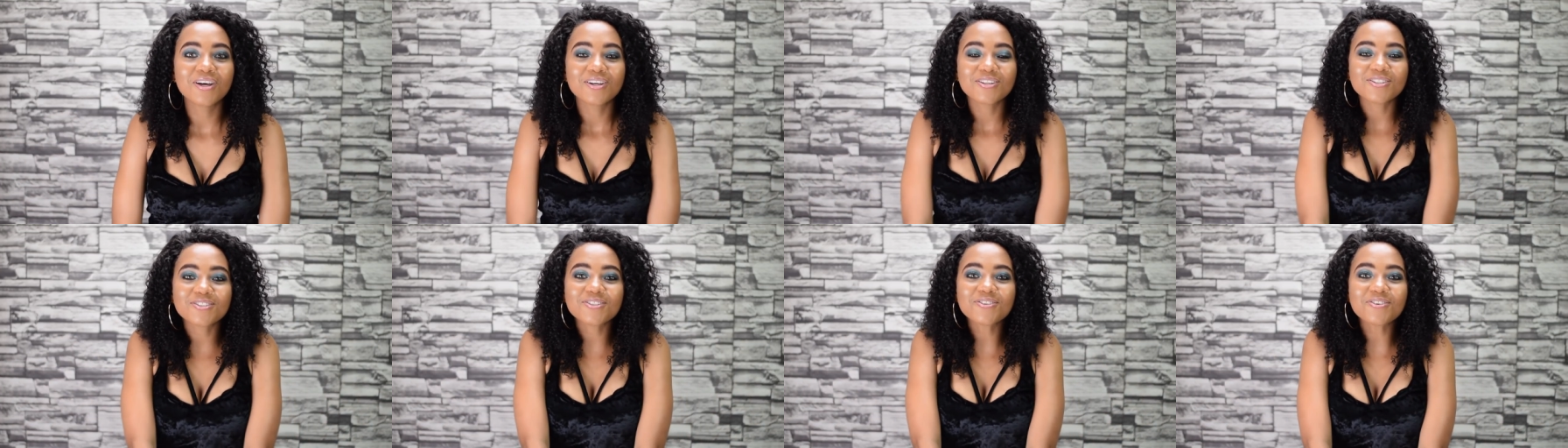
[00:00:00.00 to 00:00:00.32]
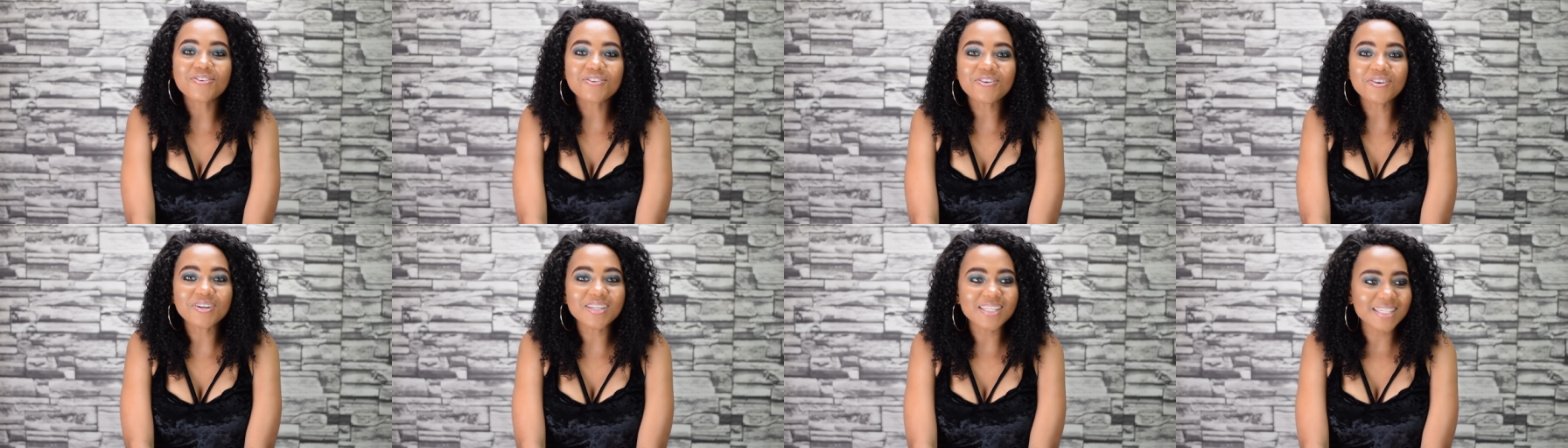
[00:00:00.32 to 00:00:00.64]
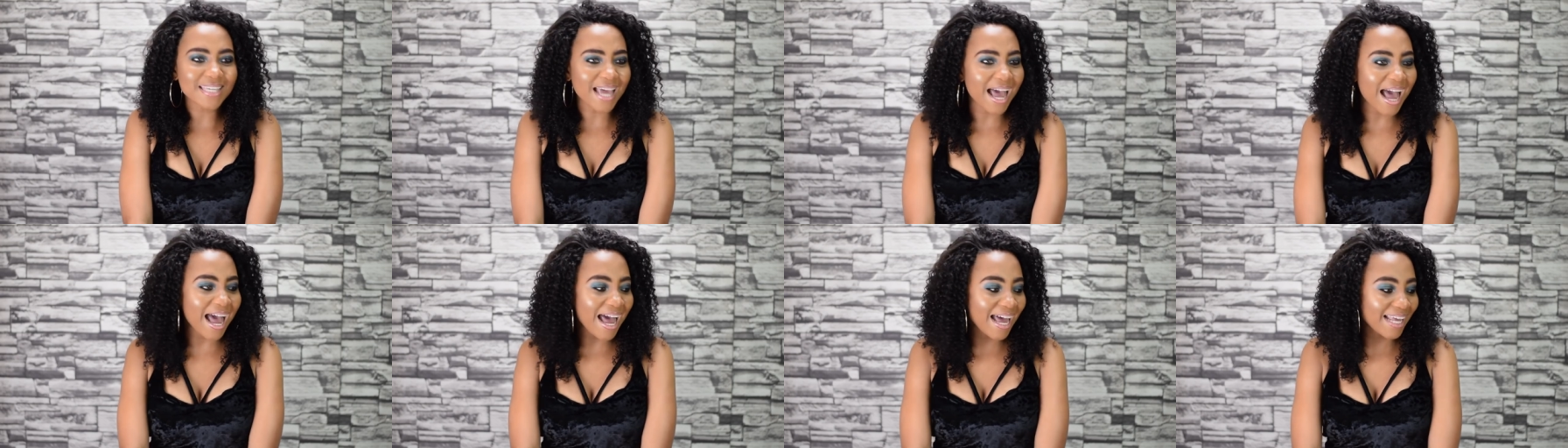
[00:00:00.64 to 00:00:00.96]
So
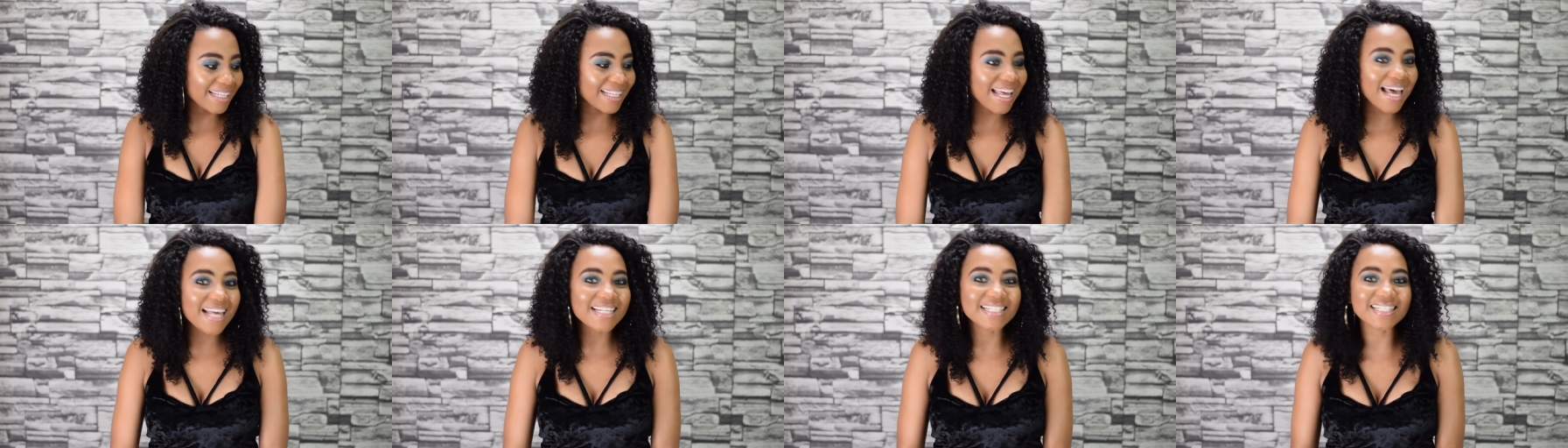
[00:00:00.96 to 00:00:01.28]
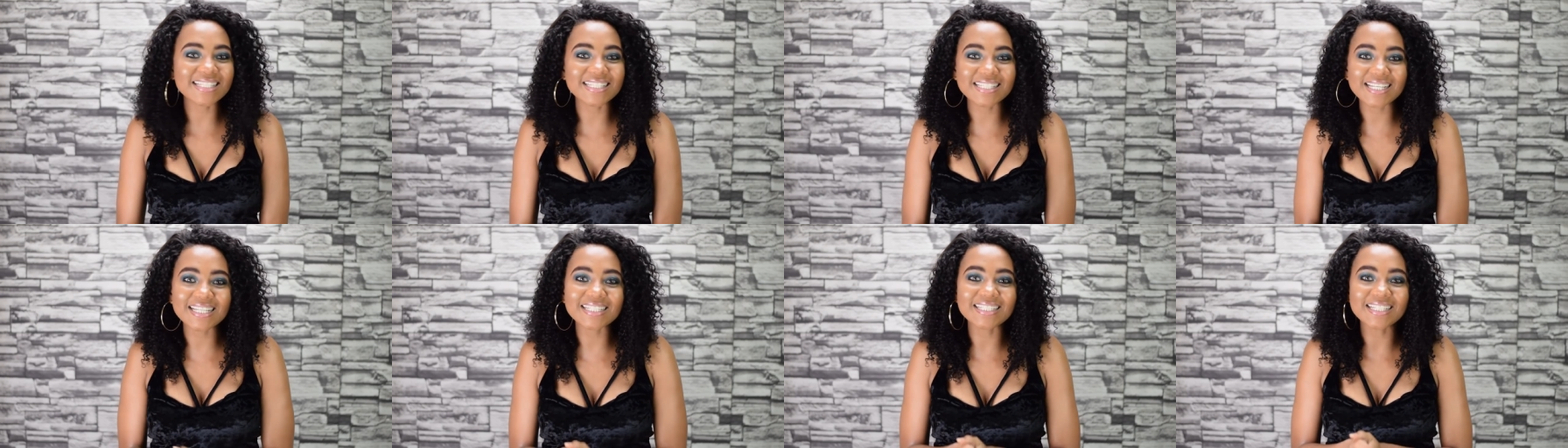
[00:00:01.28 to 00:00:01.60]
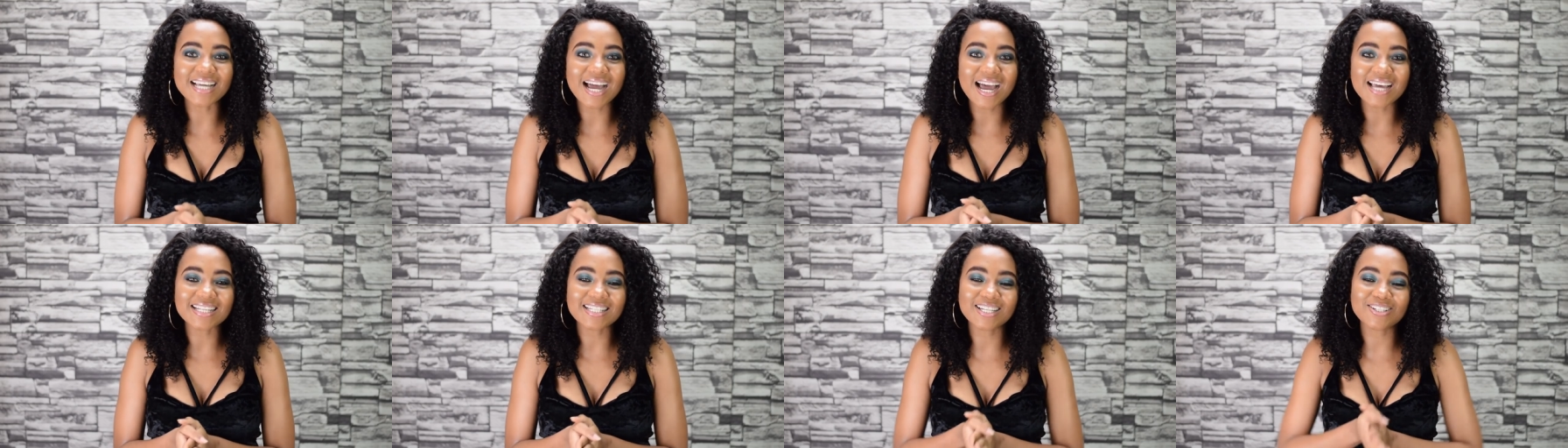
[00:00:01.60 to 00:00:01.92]
yeah, that's it,
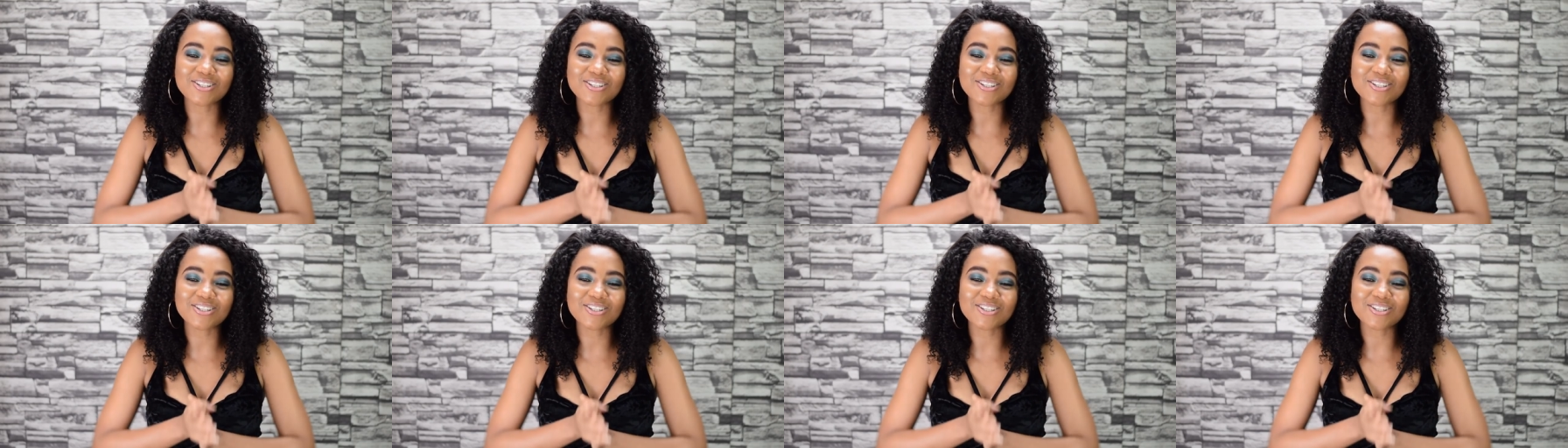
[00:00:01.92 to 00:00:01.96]
guys.